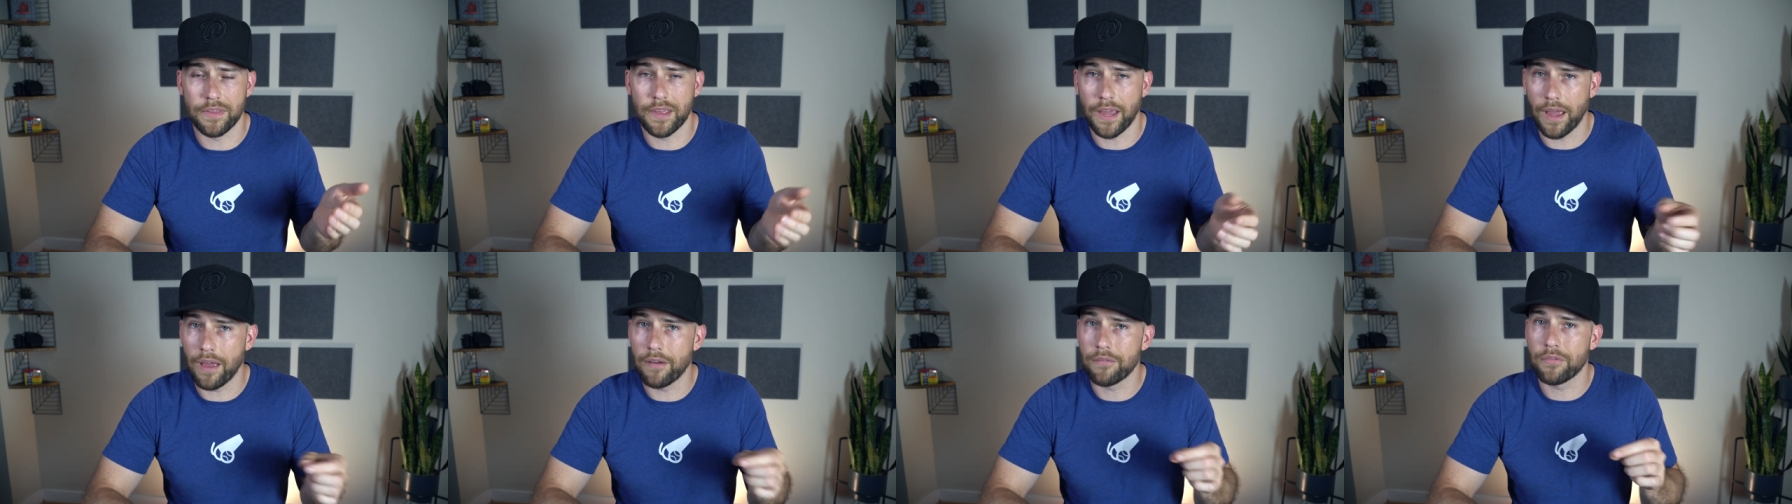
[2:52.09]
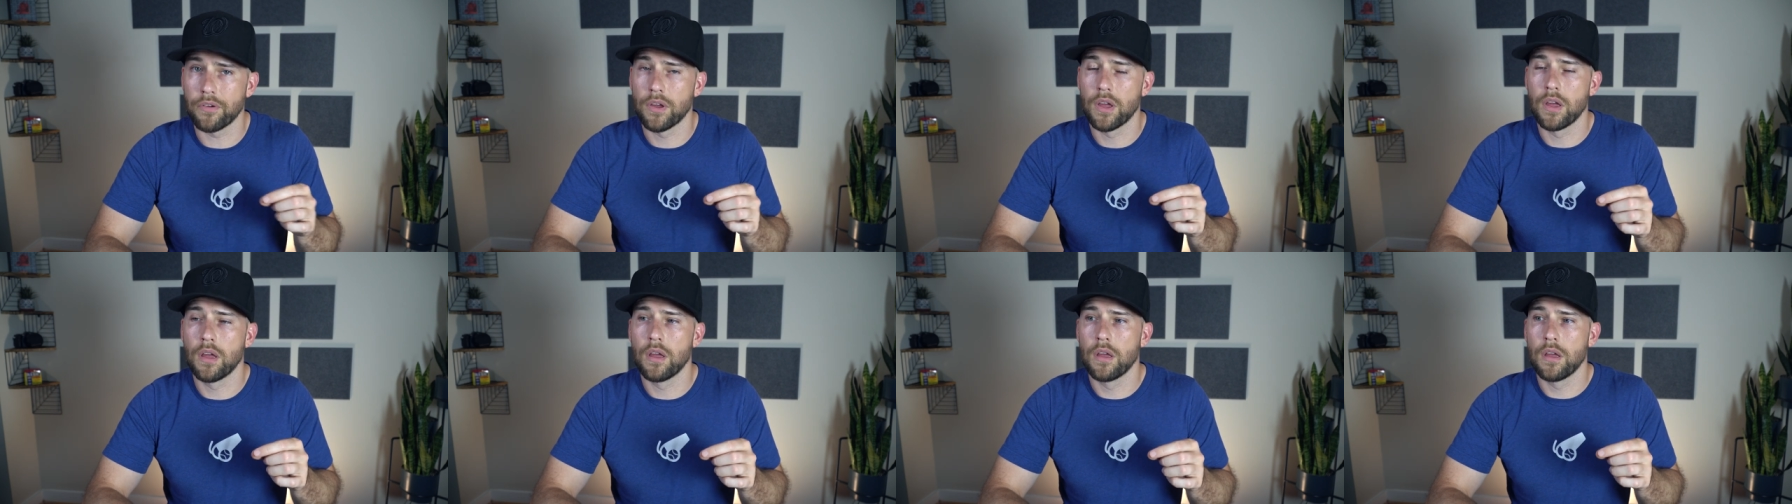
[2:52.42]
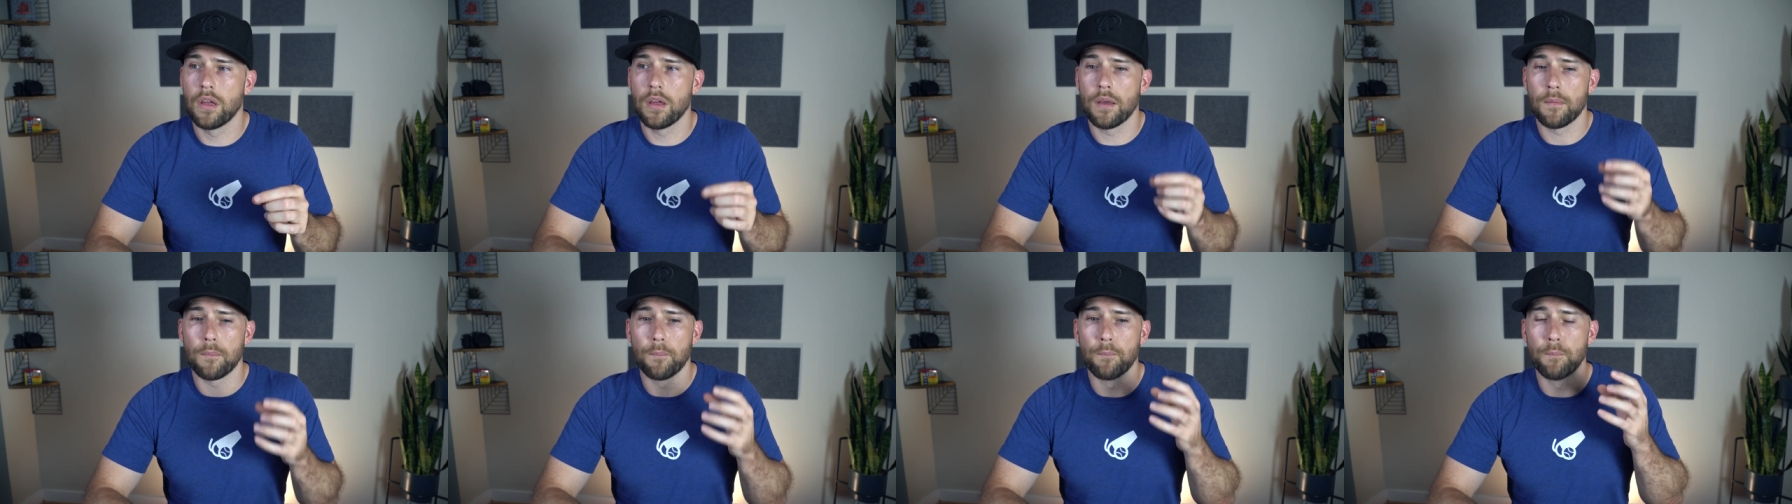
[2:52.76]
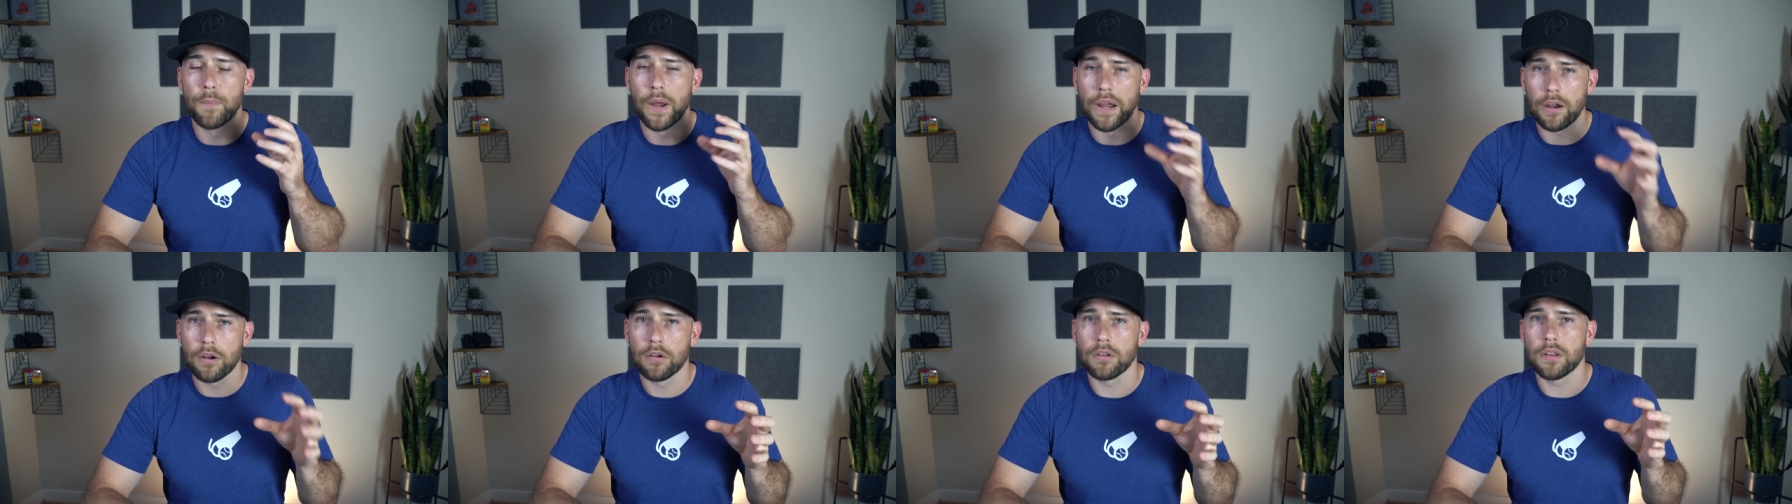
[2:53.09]
They have
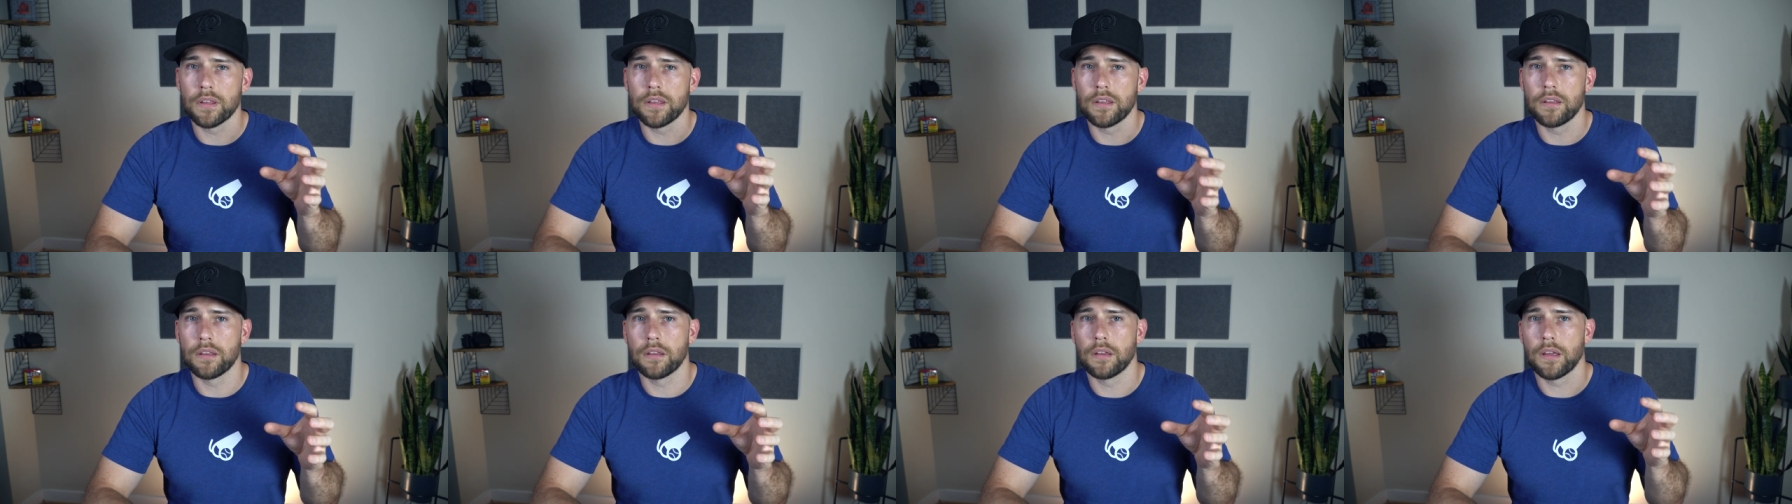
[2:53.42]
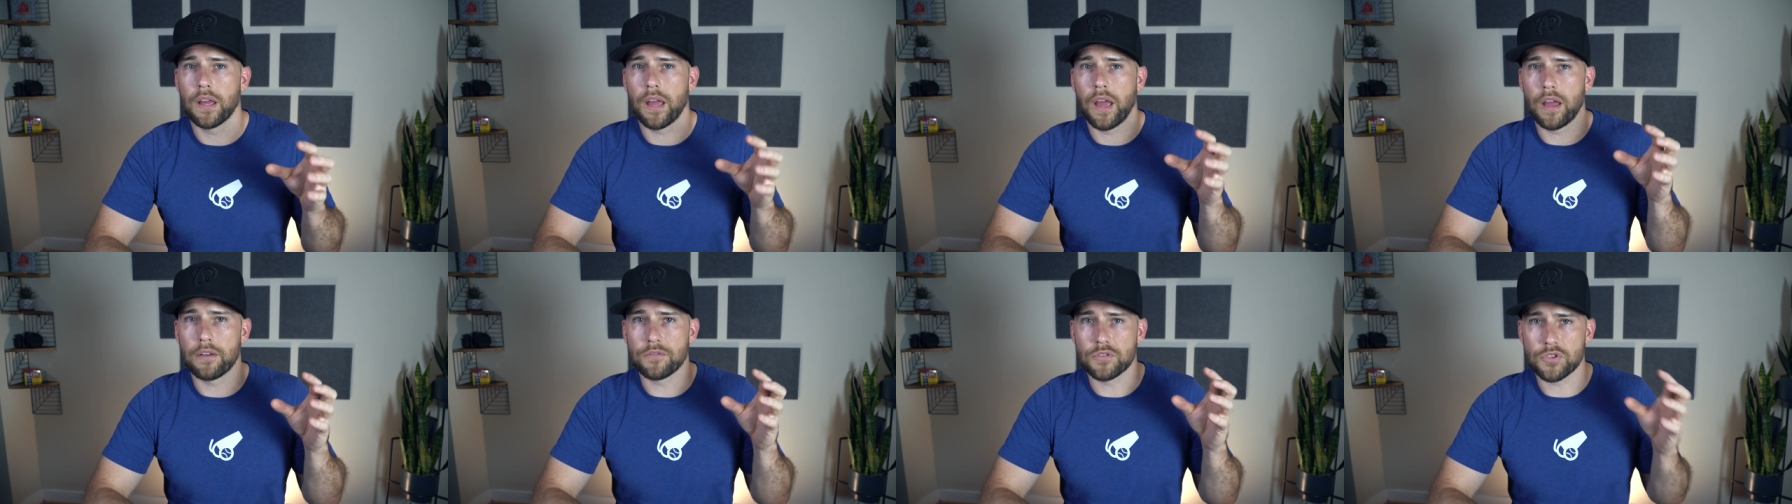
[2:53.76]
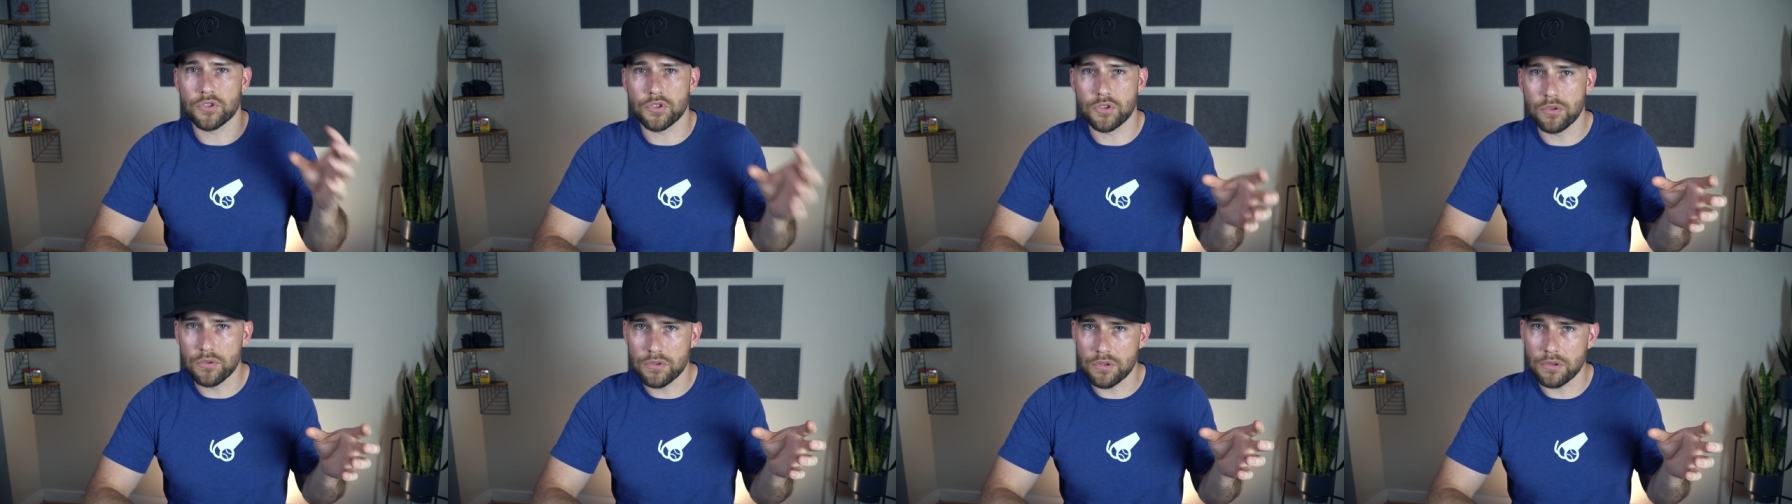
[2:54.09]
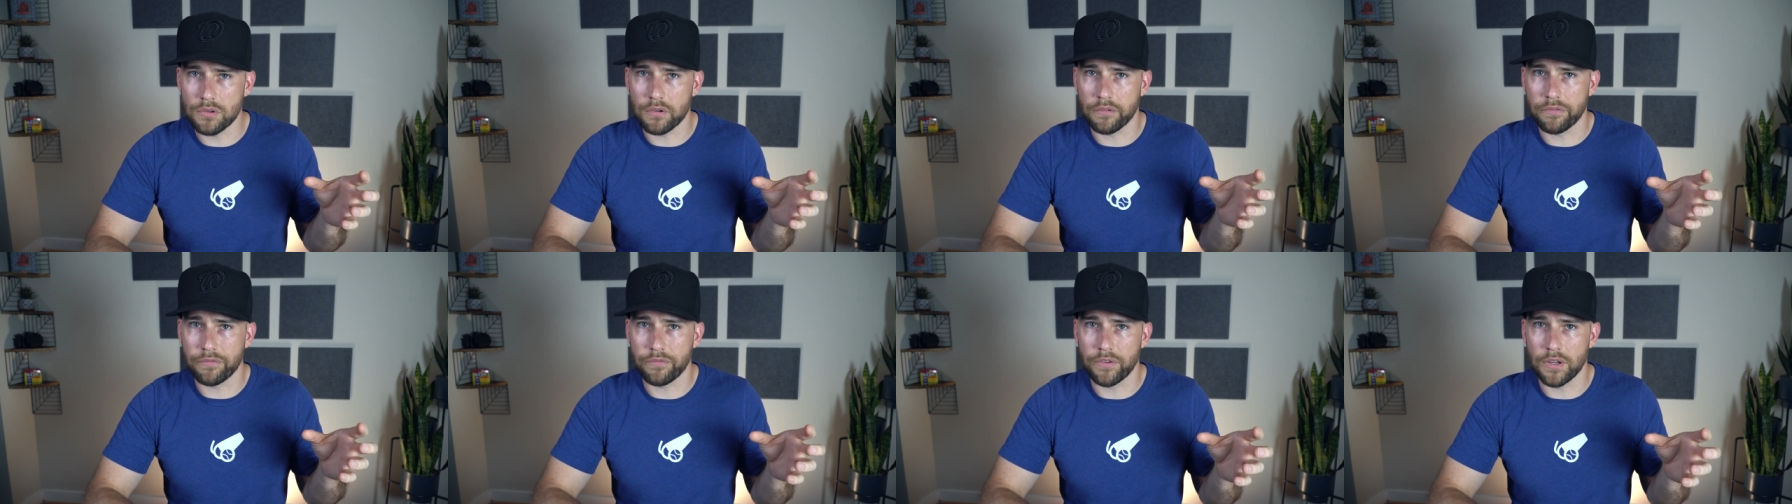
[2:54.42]
barely have shoes
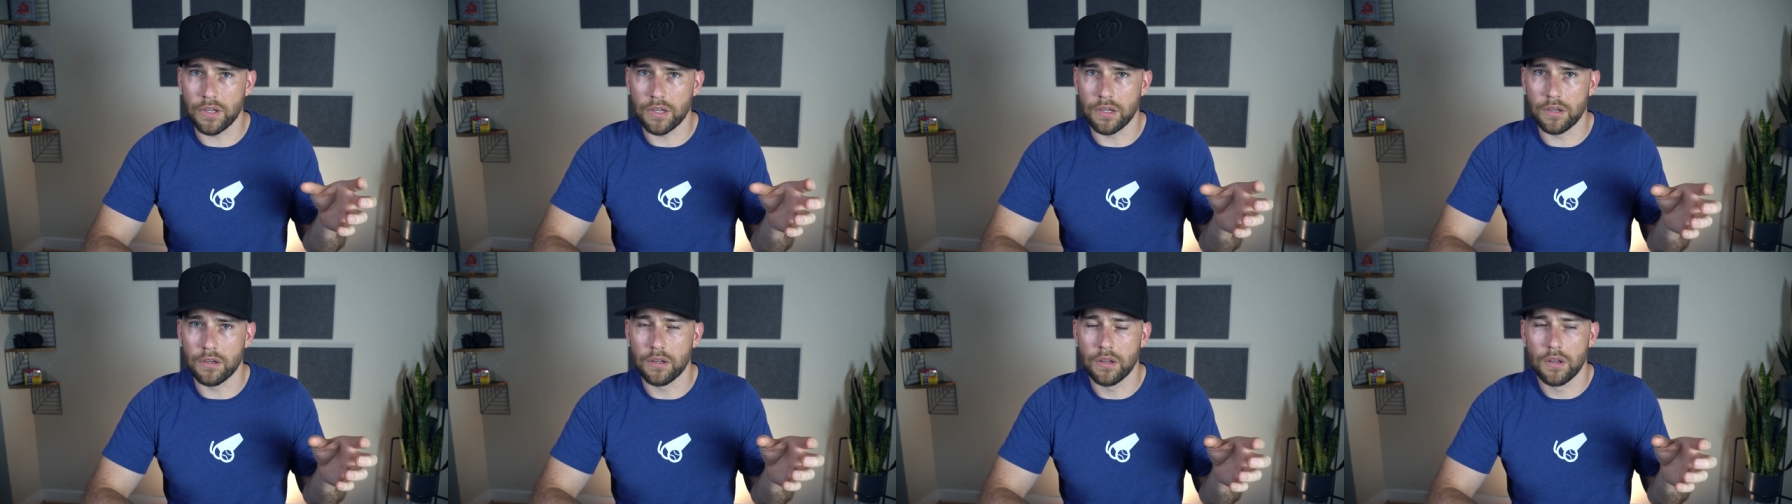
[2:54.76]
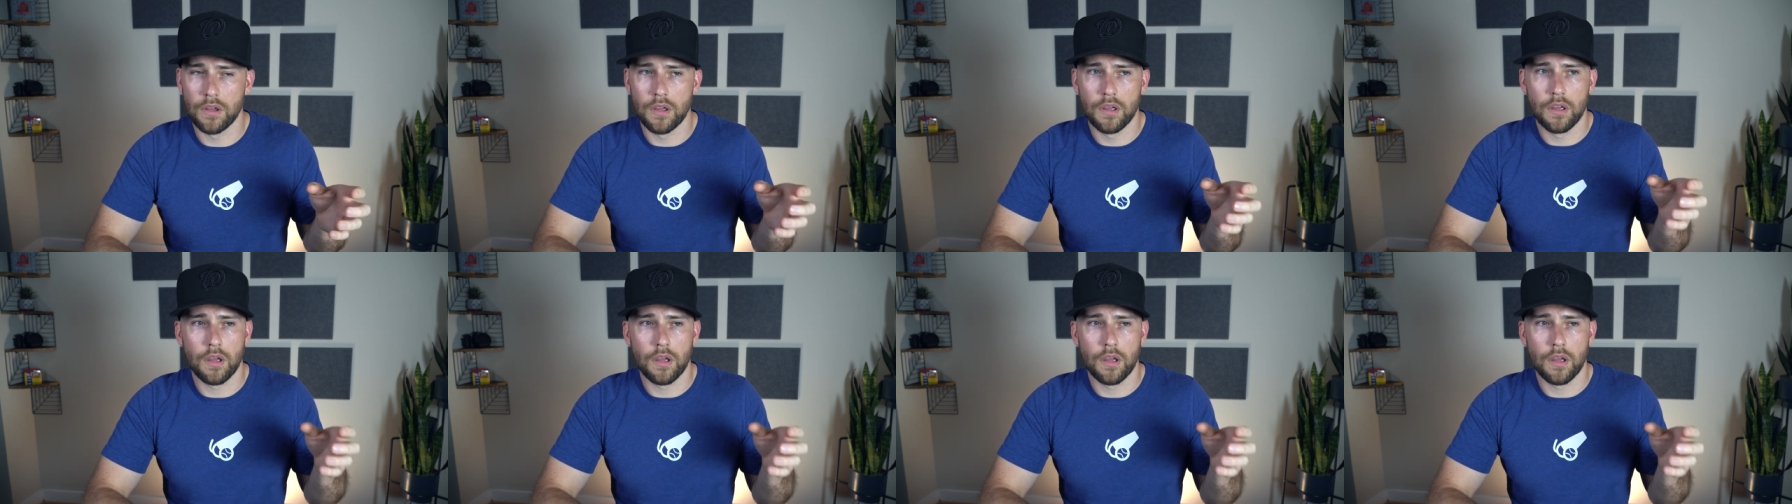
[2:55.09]
on their feet.